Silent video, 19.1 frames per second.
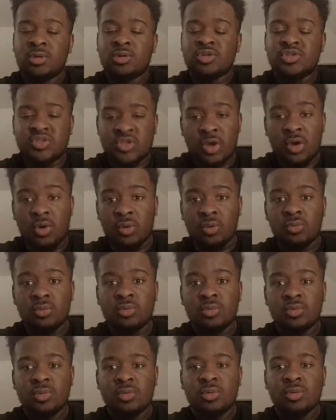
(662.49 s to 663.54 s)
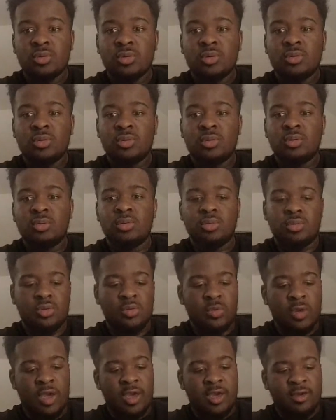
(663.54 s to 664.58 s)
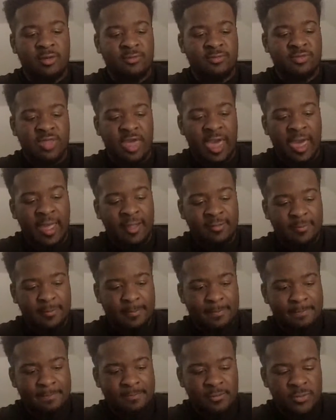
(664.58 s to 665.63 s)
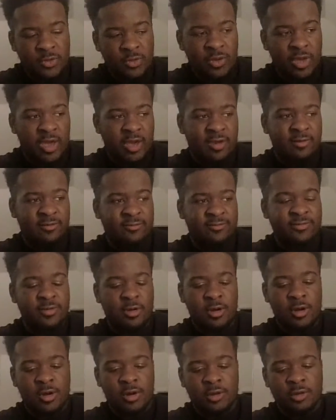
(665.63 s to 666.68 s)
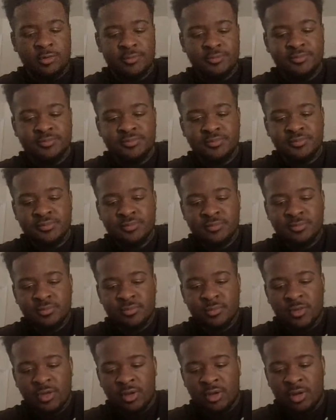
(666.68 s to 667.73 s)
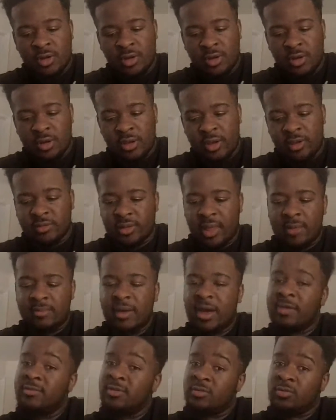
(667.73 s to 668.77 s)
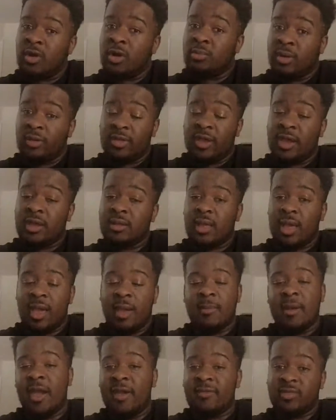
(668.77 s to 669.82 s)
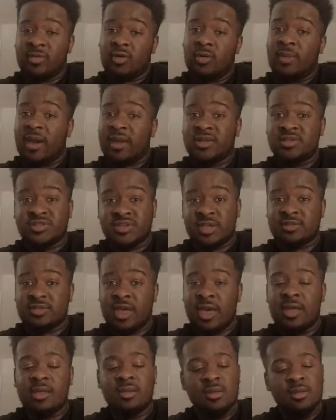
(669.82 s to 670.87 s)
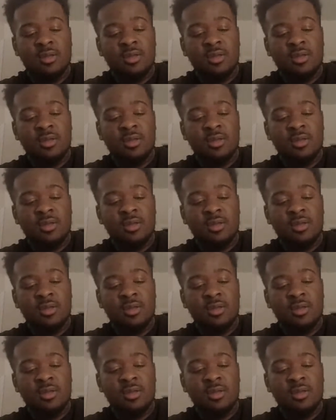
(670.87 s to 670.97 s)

So you have that. You have and I might be wrong about that. I might have to go back and check that.